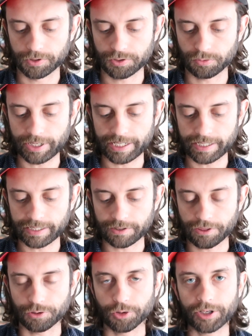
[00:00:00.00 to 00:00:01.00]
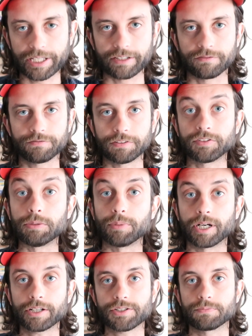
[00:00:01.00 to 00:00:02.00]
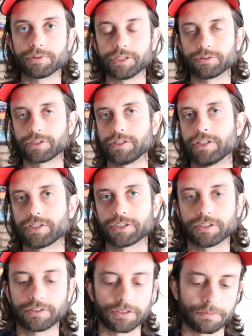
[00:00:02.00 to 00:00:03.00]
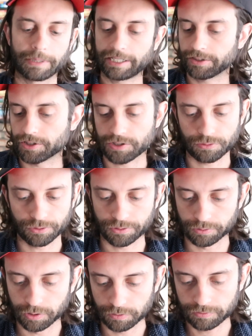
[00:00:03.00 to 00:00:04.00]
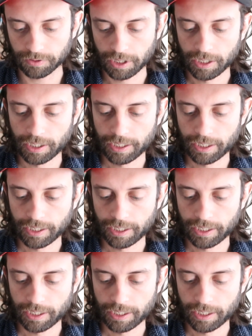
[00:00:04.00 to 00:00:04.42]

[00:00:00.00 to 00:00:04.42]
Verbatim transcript: between 30 and 50 bucks in pre-owned condition. The demand is through the roof.